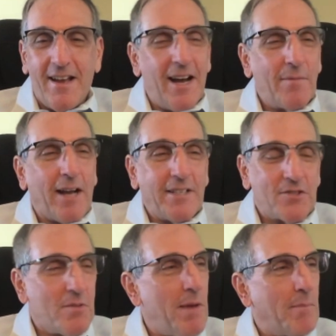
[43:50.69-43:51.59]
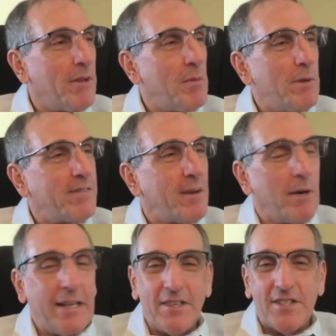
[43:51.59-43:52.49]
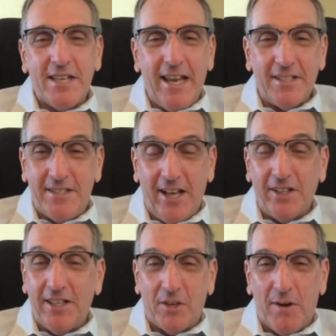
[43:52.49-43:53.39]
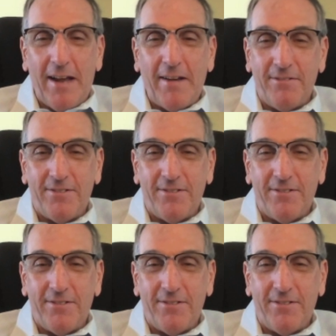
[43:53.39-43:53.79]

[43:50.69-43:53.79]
I just remember there'd be somebody in the stands yelling at the ref,